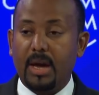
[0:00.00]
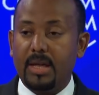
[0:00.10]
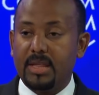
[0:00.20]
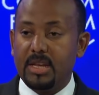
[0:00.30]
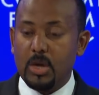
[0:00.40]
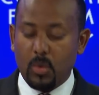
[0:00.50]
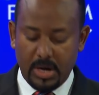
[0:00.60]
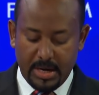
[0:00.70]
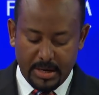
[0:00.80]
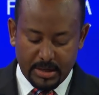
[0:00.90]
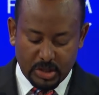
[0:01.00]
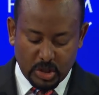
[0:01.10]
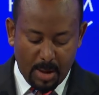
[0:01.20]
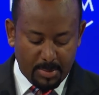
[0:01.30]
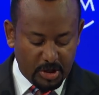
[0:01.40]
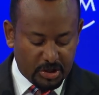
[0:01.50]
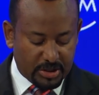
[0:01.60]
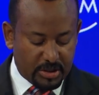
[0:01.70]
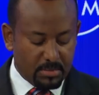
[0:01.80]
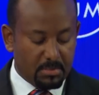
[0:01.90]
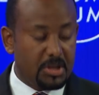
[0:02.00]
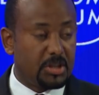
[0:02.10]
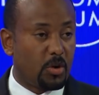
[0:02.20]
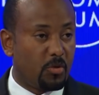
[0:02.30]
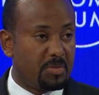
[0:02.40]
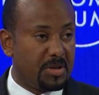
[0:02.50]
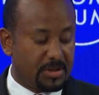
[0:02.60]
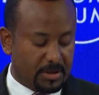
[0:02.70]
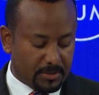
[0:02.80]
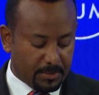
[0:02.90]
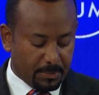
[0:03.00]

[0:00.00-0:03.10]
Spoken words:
and the newly established Minister of Peace.